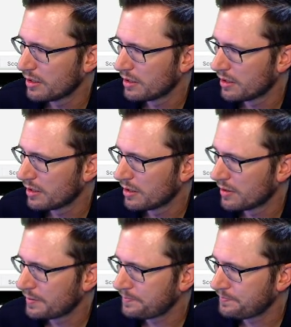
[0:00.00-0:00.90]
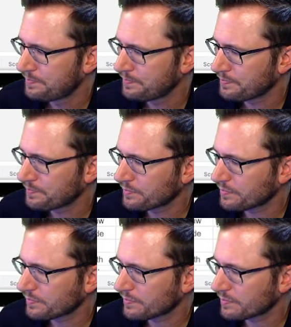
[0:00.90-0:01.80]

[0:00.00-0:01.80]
Nothing is said.